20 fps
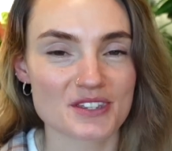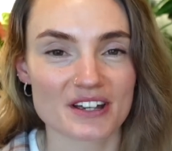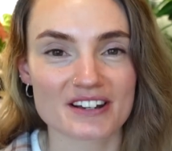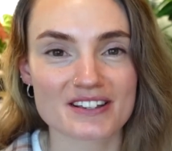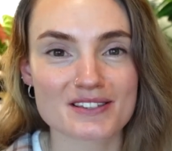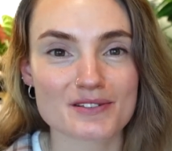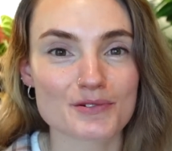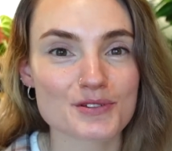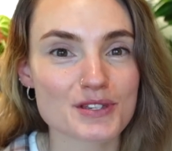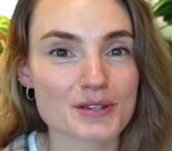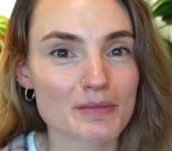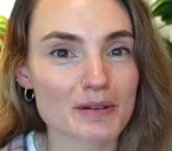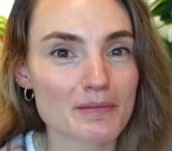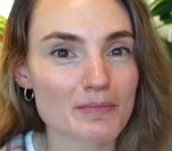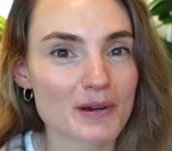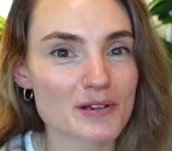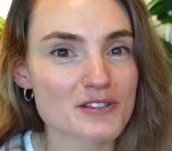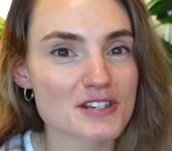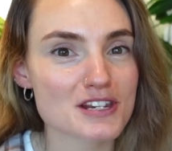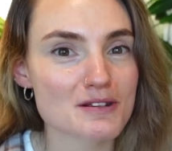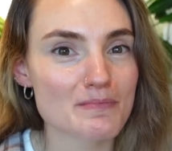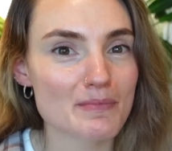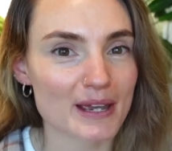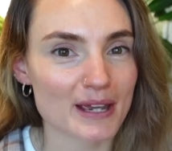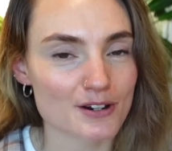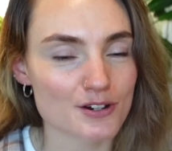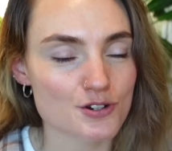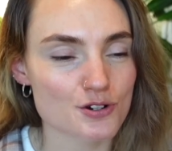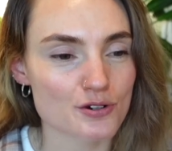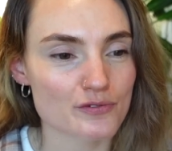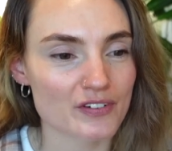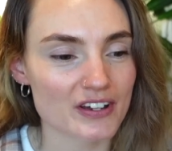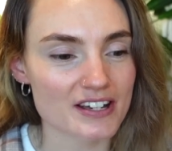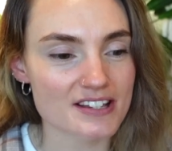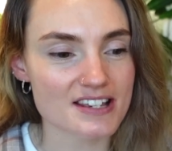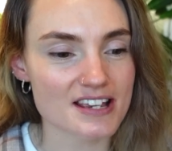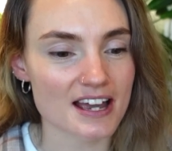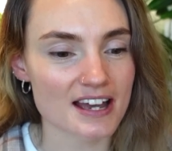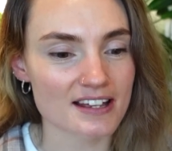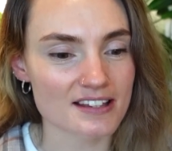I saw someone had posted a picture of
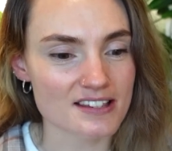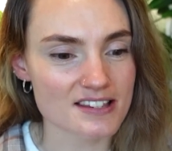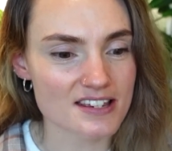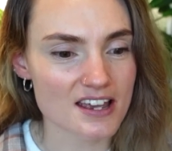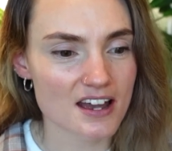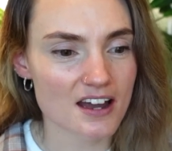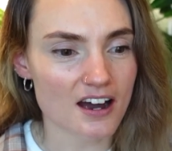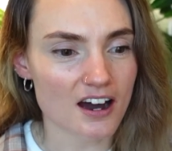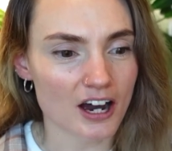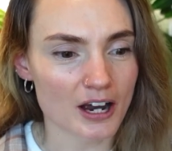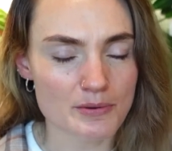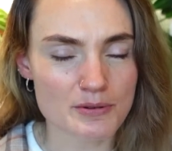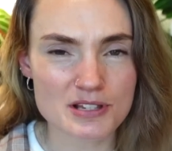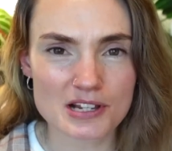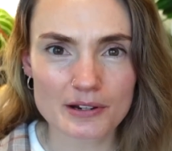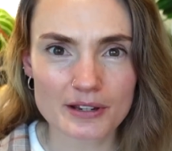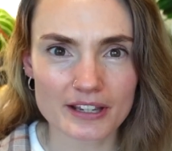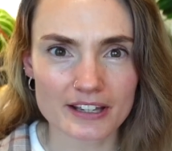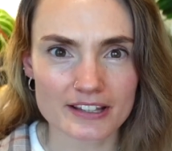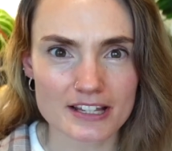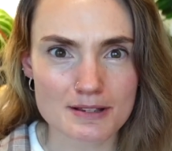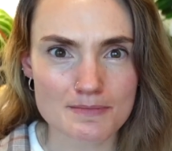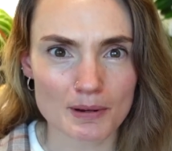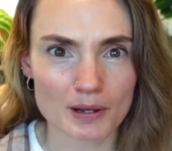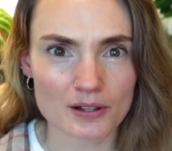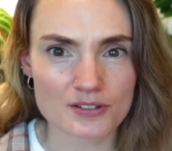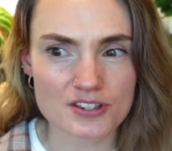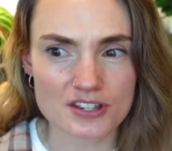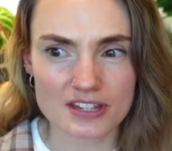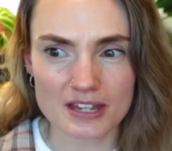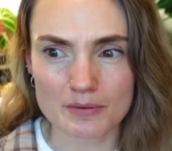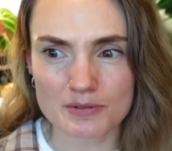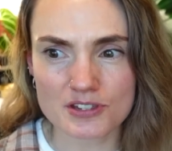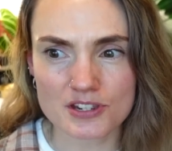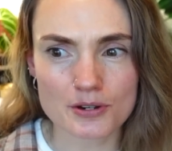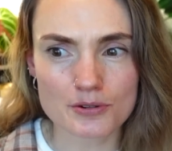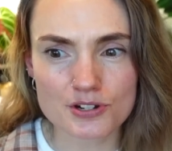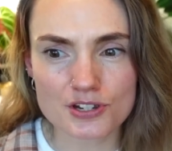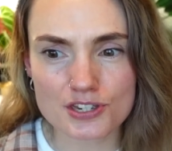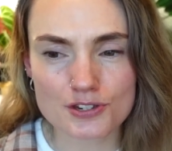it, and I was looking at this plant and there was
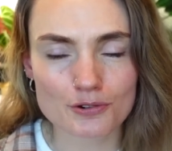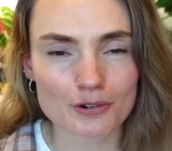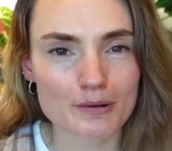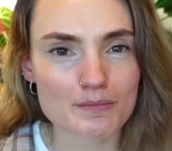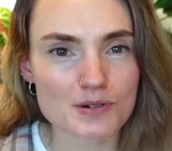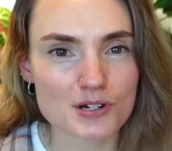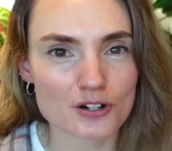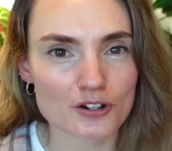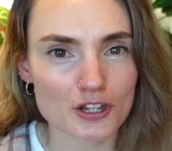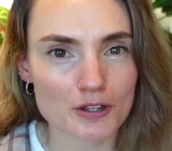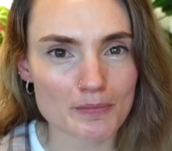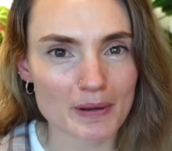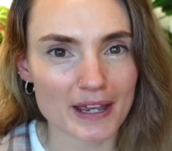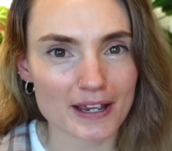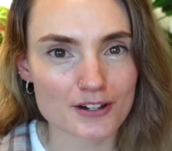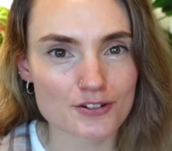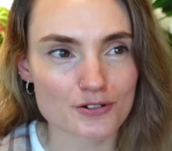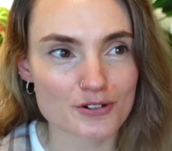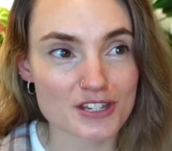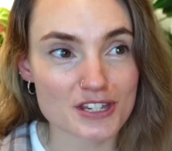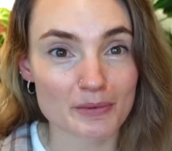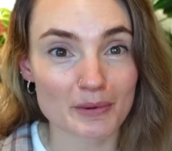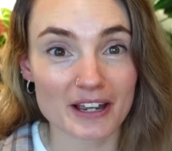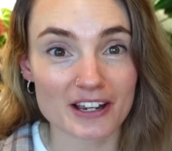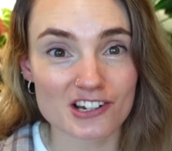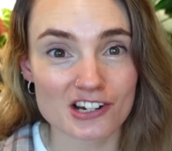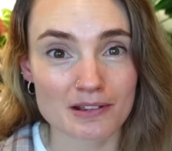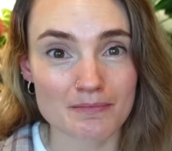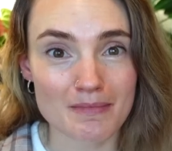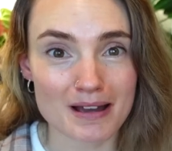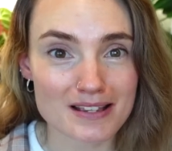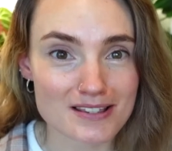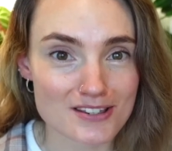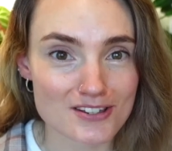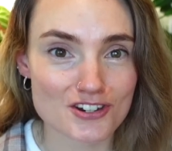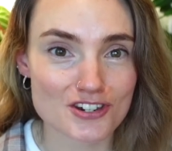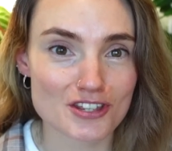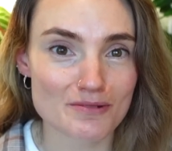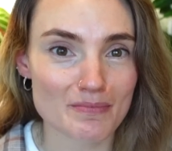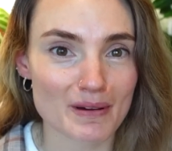no description on the picture, and so I actually
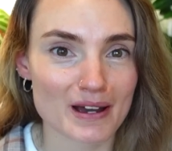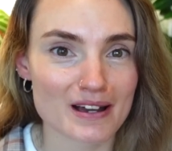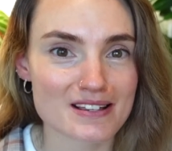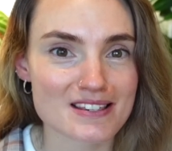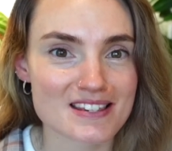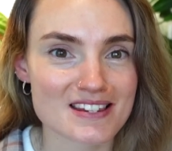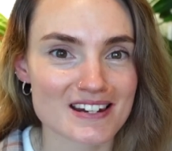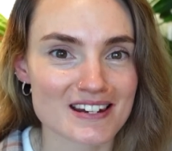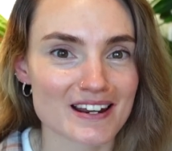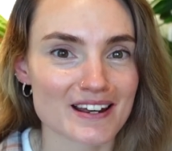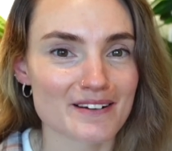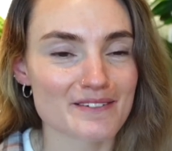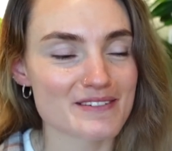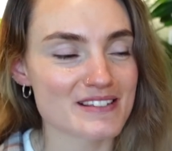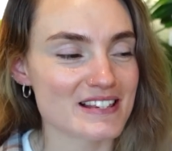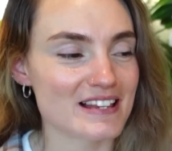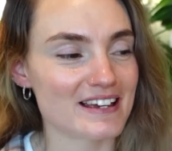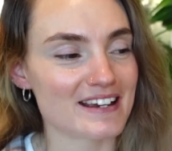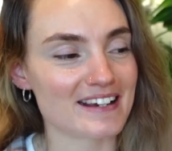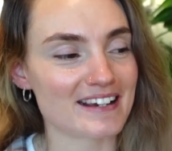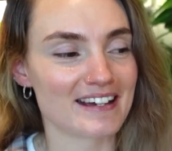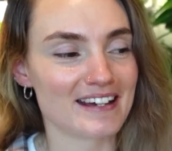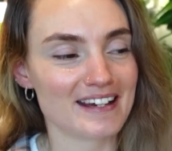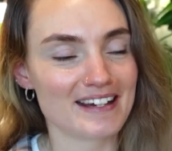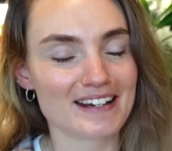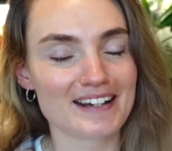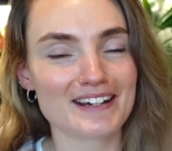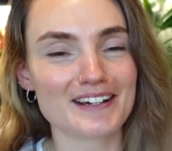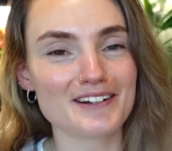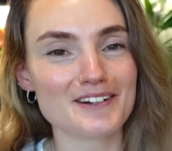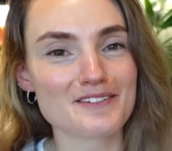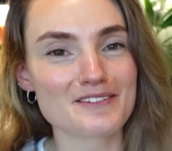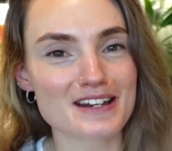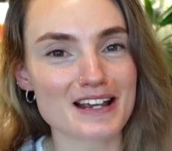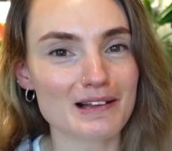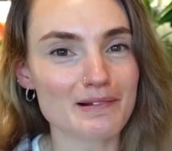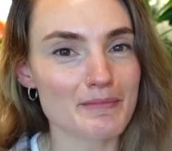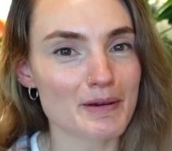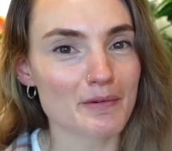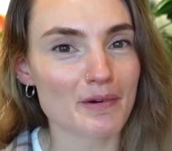messaged the person and I was like, could you
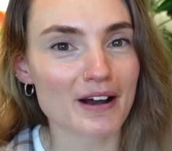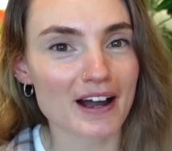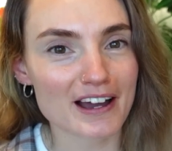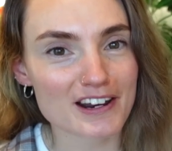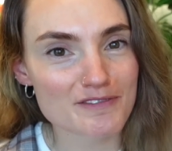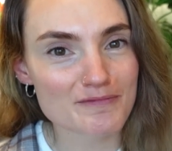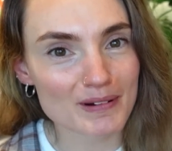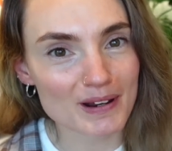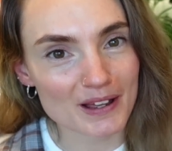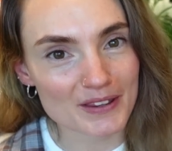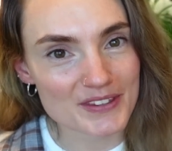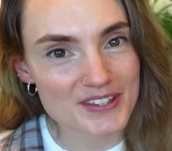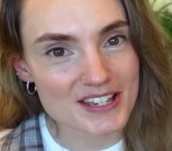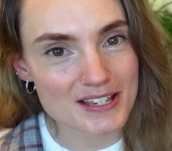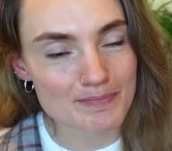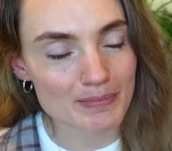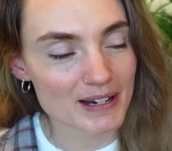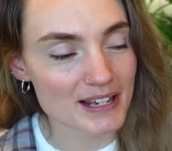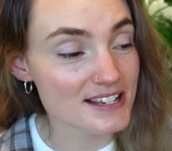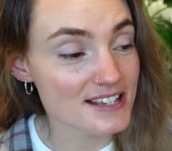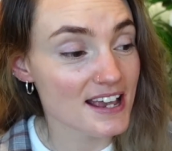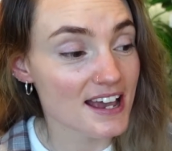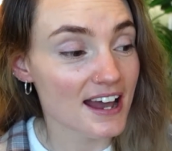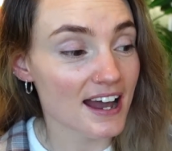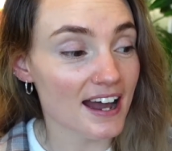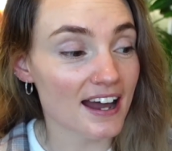tell me what kind of plant this is, please?